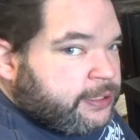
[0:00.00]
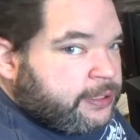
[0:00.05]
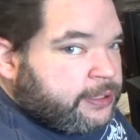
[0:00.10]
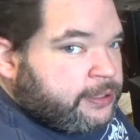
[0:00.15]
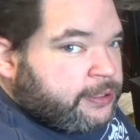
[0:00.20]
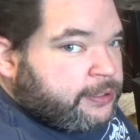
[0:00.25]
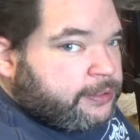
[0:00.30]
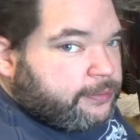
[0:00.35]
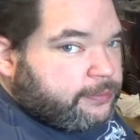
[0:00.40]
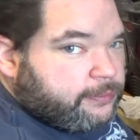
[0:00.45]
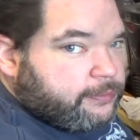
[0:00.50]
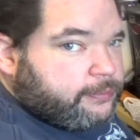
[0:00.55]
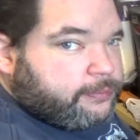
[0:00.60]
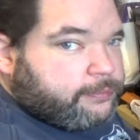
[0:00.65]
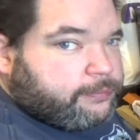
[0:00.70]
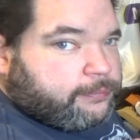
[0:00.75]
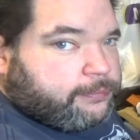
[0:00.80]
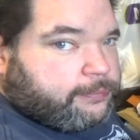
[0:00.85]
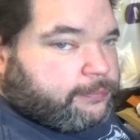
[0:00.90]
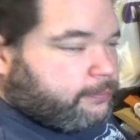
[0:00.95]
to
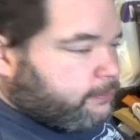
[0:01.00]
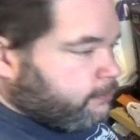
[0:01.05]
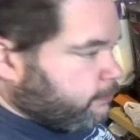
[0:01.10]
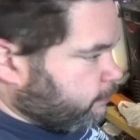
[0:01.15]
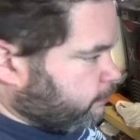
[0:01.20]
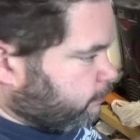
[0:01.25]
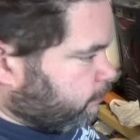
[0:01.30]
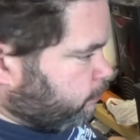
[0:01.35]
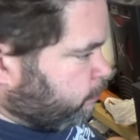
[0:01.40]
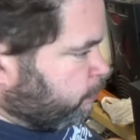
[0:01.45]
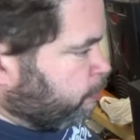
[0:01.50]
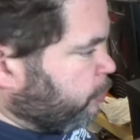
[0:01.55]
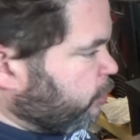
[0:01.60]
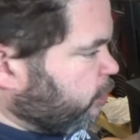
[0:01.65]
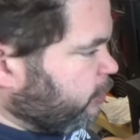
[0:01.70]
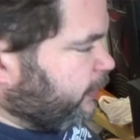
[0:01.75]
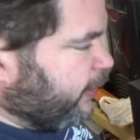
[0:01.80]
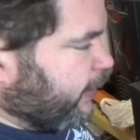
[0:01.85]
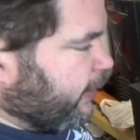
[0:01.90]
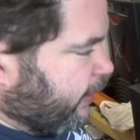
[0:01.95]

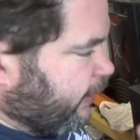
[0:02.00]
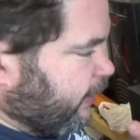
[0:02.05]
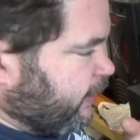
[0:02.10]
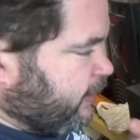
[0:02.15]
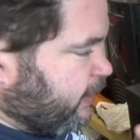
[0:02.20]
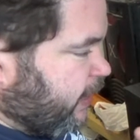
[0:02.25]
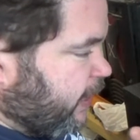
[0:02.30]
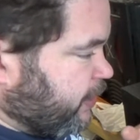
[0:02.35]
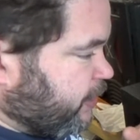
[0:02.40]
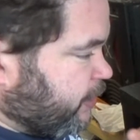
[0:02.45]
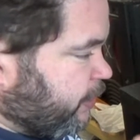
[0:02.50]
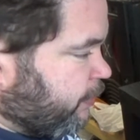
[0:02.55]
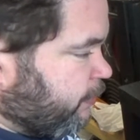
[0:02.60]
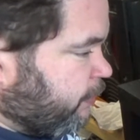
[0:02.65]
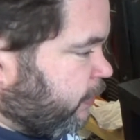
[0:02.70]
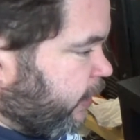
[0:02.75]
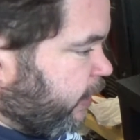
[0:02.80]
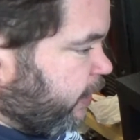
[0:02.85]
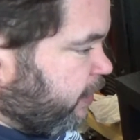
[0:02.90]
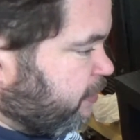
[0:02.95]
moving these sets
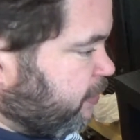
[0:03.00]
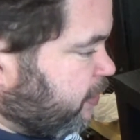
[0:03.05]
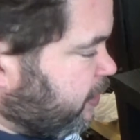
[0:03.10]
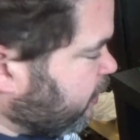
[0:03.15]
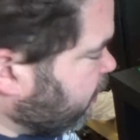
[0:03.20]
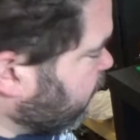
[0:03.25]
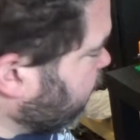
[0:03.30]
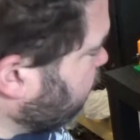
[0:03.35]
around.